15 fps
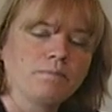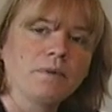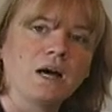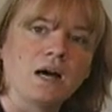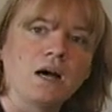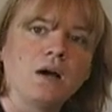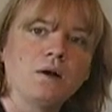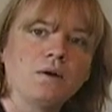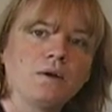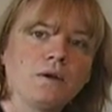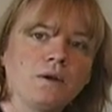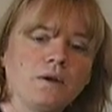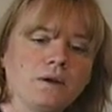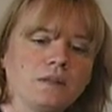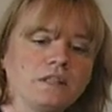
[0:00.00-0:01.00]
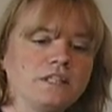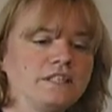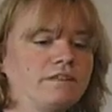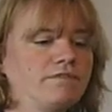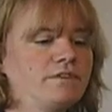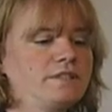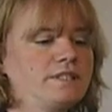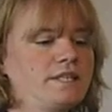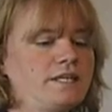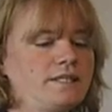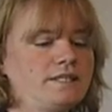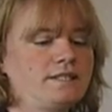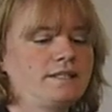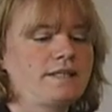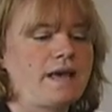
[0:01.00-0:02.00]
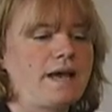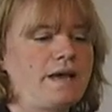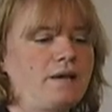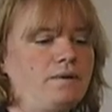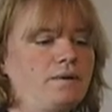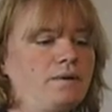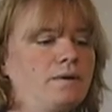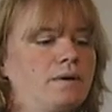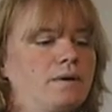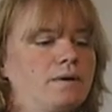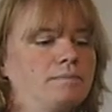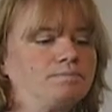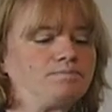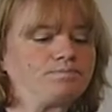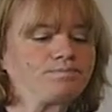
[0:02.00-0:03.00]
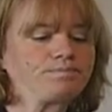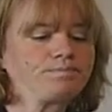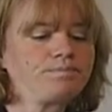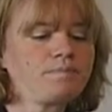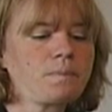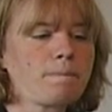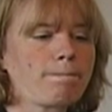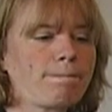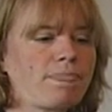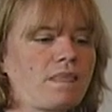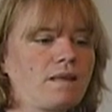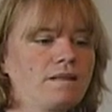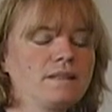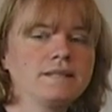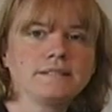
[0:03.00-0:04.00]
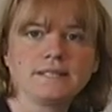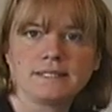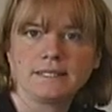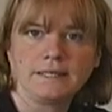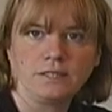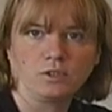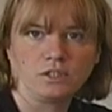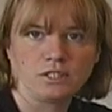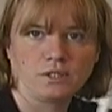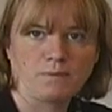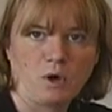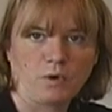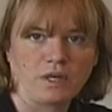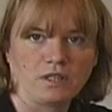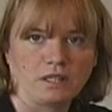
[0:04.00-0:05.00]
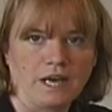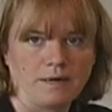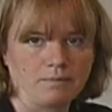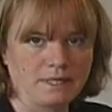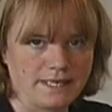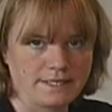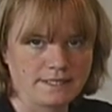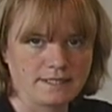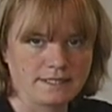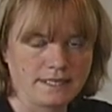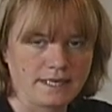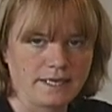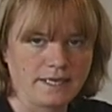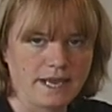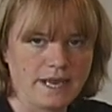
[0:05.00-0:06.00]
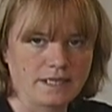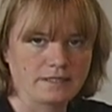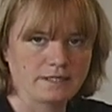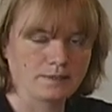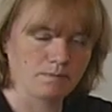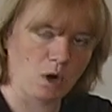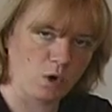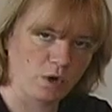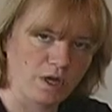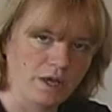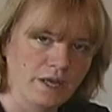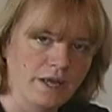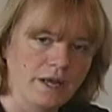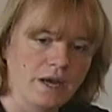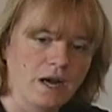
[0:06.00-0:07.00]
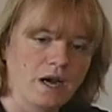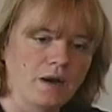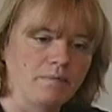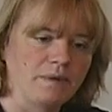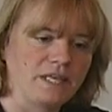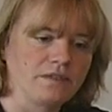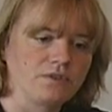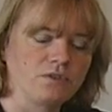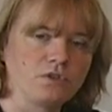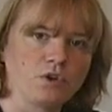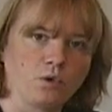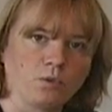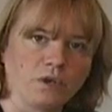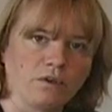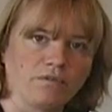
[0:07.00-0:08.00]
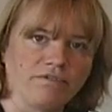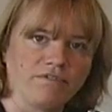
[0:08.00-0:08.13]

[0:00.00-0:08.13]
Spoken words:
But the difference is that this is legal to smoke in a lot of places that you can't smoke because there's no real